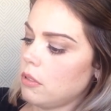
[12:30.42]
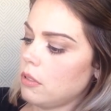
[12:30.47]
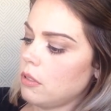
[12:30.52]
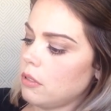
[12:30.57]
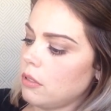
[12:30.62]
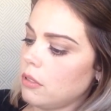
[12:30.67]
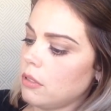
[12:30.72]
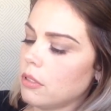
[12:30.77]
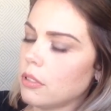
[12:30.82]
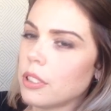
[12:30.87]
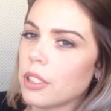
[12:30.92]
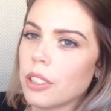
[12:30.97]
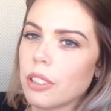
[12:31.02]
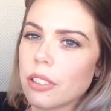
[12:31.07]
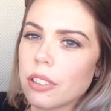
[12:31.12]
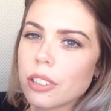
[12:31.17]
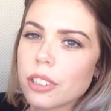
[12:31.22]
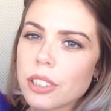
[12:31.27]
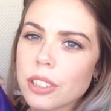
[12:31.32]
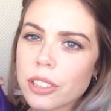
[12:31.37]
Oh,
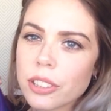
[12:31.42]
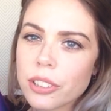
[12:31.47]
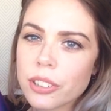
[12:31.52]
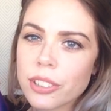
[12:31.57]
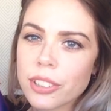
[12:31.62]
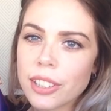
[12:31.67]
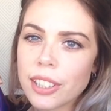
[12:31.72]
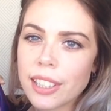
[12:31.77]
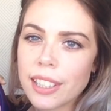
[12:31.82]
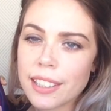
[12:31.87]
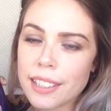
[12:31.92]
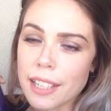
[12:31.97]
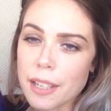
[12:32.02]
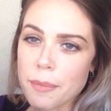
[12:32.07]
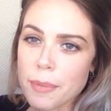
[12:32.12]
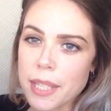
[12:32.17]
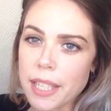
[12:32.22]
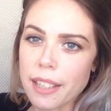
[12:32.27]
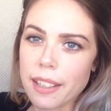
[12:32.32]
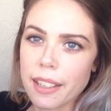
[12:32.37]
gosh. Now
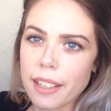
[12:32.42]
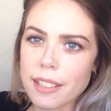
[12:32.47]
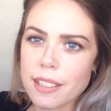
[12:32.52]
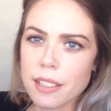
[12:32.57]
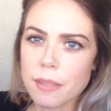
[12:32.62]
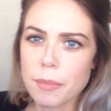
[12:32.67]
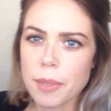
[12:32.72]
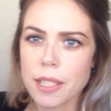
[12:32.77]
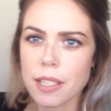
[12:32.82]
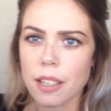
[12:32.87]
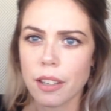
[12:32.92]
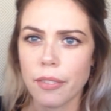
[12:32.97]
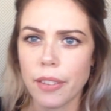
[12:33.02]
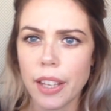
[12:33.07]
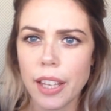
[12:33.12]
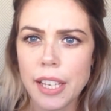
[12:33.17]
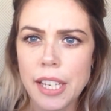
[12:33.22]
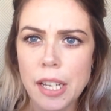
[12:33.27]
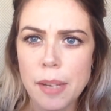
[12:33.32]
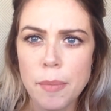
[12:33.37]
I'm second-guessing myself,
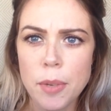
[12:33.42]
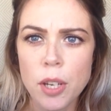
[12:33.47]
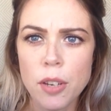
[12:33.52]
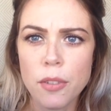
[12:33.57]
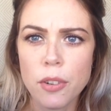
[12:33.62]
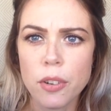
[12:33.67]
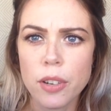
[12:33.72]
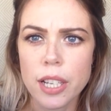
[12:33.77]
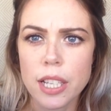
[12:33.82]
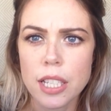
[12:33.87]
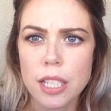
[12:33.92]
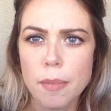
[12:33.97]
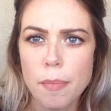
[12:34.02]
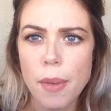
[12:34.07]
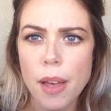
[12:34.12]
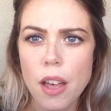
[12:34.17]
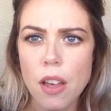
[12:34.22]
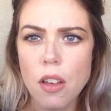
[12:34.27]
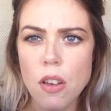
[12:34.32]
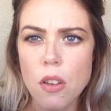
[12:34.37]
and I'm
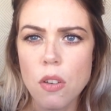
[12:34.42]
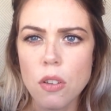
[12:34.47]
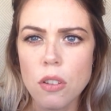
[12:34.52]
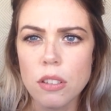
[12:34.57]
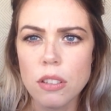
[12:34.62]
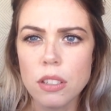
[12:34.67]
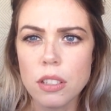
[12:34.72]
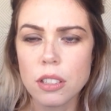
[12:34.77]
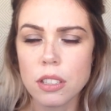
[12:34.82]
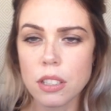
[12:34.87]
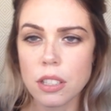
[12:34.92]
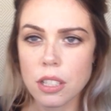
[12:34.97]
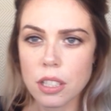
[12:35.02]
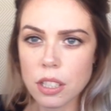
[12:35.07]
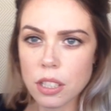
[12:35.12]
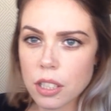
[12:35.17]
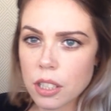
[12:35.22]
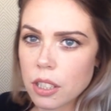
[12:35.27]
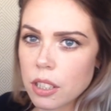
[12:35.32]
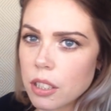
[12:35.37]
overexposed.
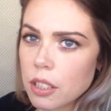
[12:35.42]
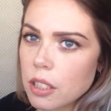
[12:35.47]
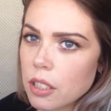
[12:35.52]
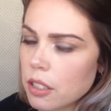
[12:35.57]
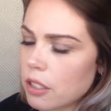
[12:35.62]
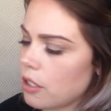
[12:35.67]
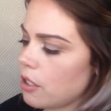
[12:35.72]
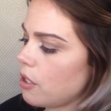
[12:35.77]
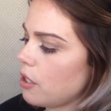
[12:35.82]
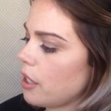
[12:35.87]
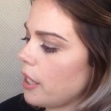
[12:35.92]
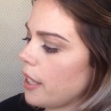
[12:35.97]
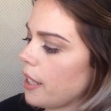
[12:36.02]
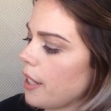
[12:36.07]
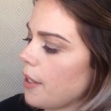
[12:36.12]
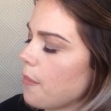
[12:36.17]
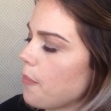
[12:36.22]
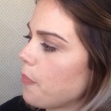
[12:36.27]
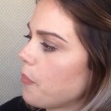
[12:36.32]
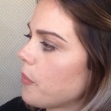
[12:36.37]
Let's try
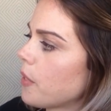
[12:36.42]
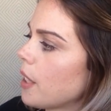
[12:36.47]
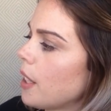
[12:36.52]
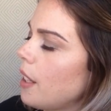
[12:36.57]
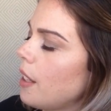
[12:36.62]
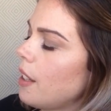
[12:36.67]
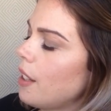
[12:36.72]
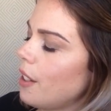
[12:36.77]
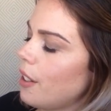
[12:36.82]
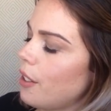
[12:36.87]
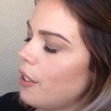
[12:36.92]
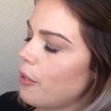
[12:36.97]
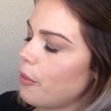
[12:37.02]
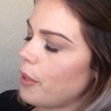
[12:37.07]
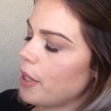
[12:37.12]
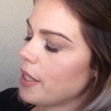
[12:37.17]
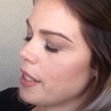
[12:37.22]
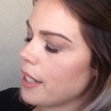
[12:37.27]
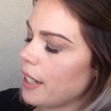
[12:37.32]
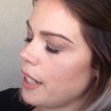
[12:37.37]
again.
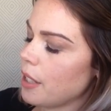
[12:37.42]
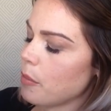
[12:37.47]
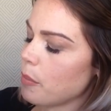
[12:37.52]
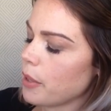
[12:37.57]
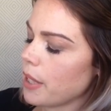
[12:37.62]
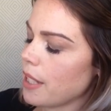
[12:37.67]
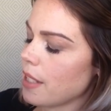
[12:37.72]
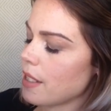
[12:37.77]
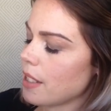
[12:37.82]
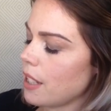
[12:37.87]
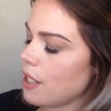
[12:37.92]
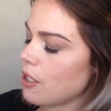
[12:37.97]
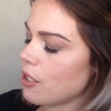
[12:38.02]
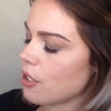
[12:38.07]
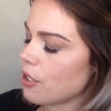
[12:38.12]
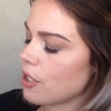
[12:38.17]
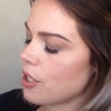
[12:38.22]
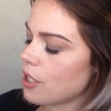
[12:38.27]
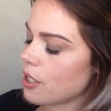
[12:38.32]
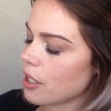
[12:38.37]
One card, please,
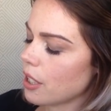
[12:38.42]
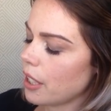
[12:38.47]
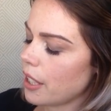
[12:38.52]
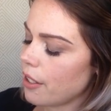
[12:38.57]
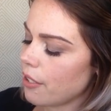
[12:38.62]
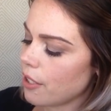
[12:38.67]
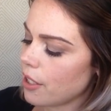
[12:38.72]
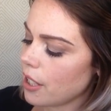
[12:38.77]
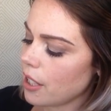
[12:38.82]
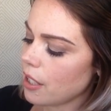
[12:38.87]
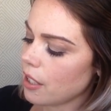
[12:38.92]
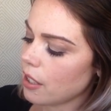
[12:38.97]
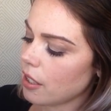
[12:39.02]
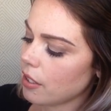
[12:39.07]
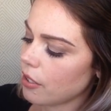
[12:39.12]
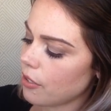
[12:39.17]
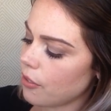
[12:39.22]
angels. Just clarity.